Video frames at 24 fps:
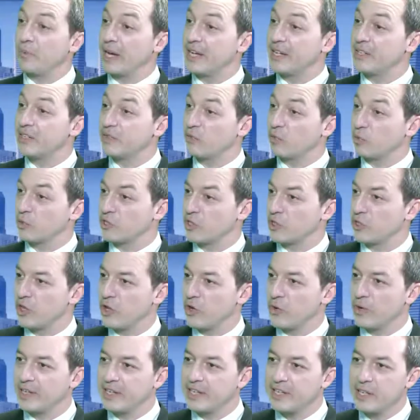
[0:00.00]
might also
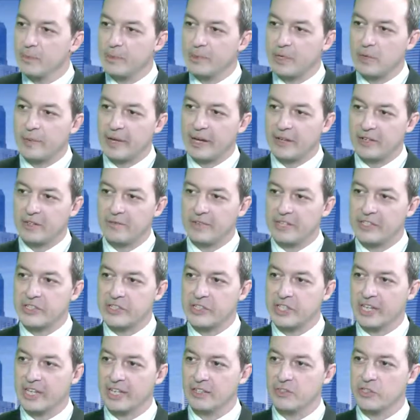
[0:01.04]
know a little bit about
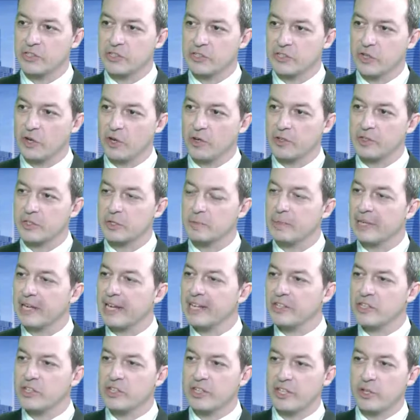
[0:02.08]
investing in stocks, but
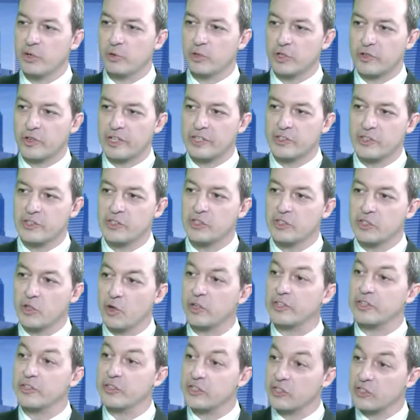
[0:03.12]
actually, your trust is
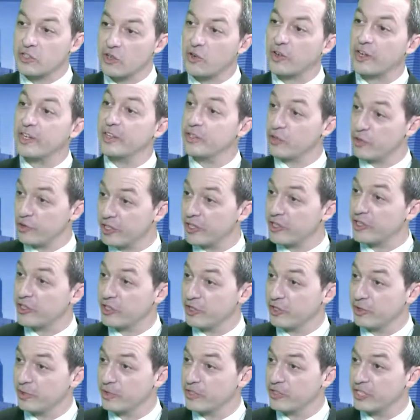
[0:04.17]
not a stock in the
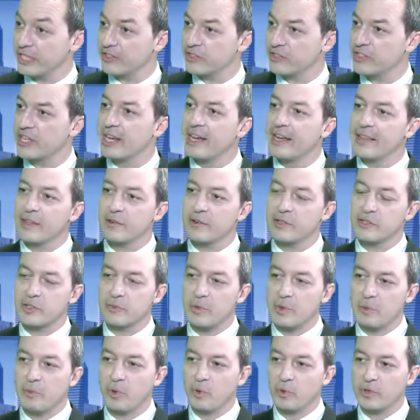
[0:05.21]
traditional sense. There are
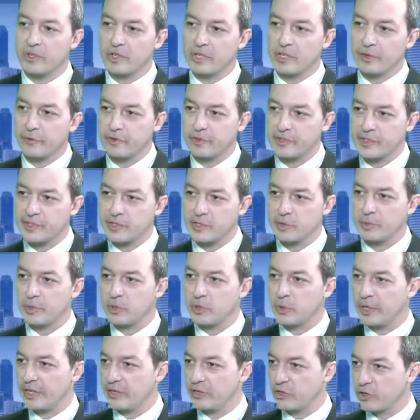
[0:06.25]
some important differences
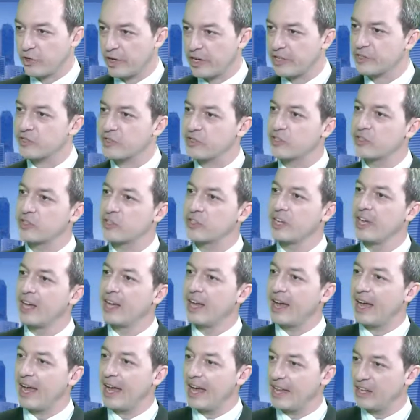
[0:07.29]
between trusts
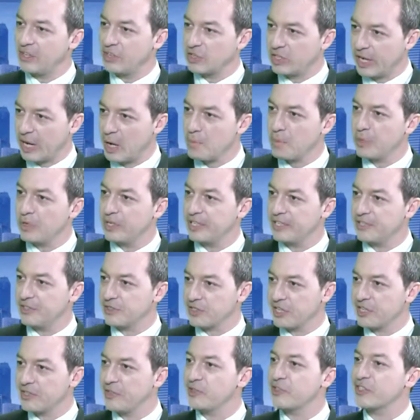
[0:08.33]
and companies.
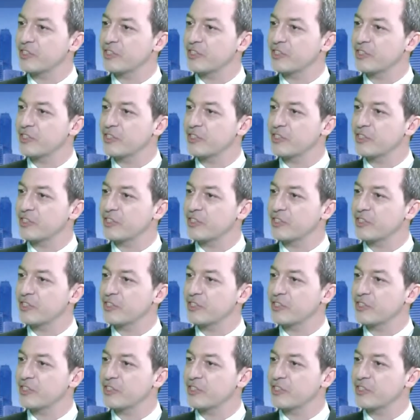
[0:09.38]
Can you